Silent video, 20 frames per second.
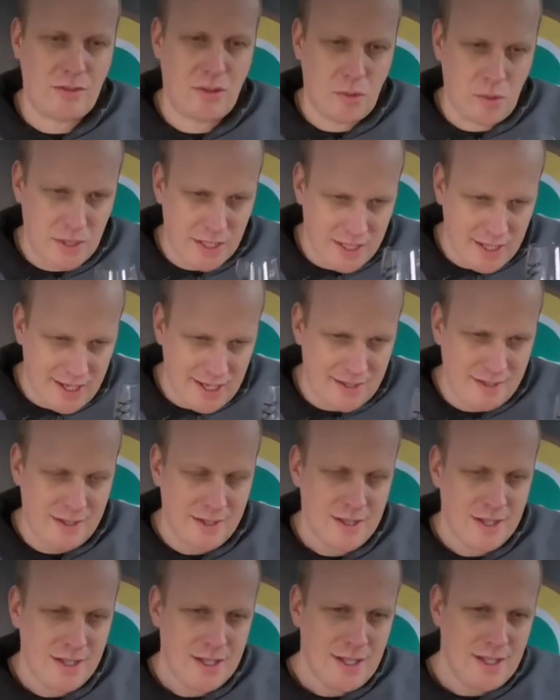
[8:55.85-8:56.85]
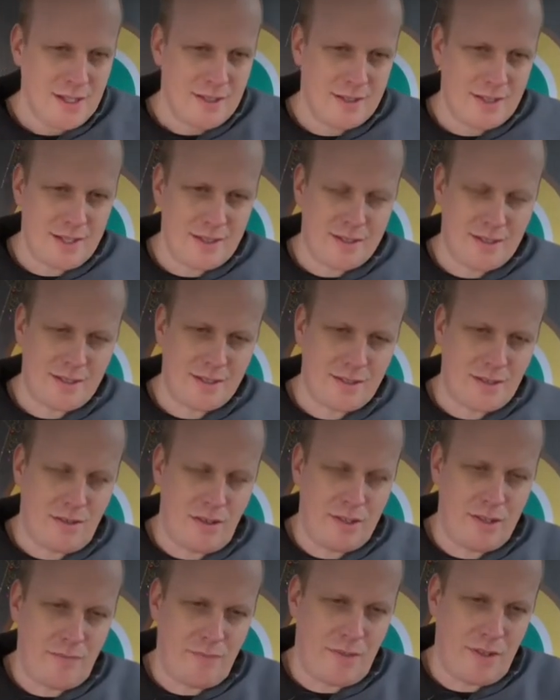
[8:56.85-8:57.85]
go again. And there's this
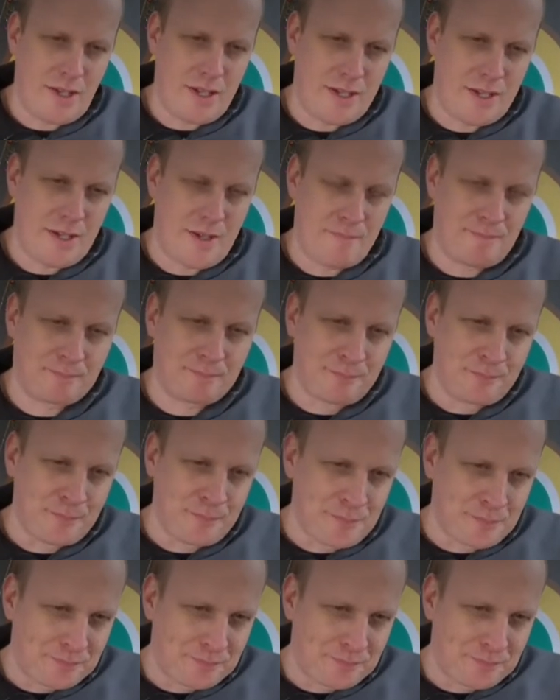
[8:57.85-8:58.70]
kind of like not